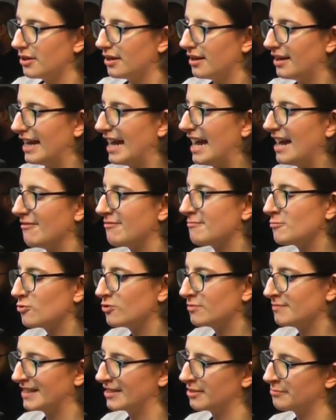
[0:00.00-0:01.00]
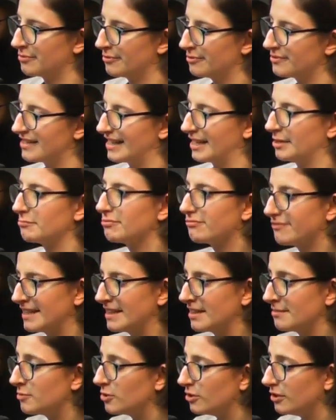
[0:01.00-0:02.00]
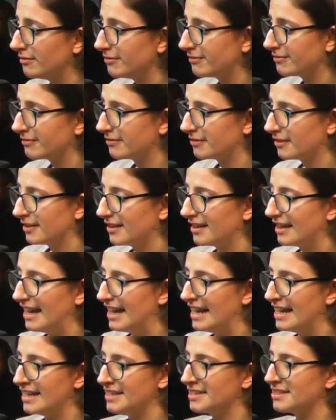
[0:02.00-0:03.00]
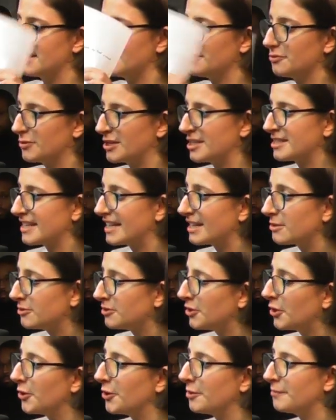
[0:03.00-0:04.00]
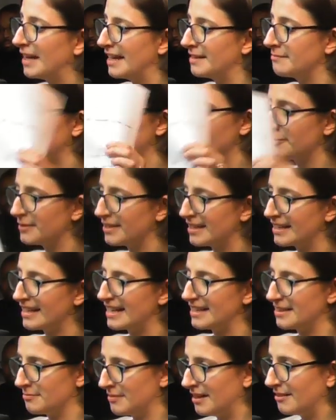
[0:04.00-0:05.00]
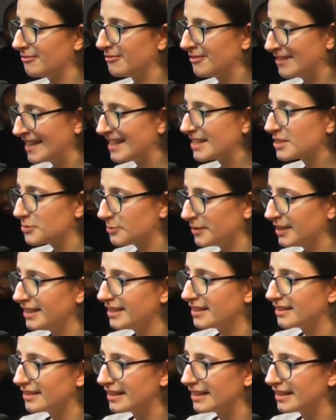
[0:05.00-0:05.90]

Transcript: I have more on my computer. I can print them off, and we can take one home, and maybe we can get them out for next week.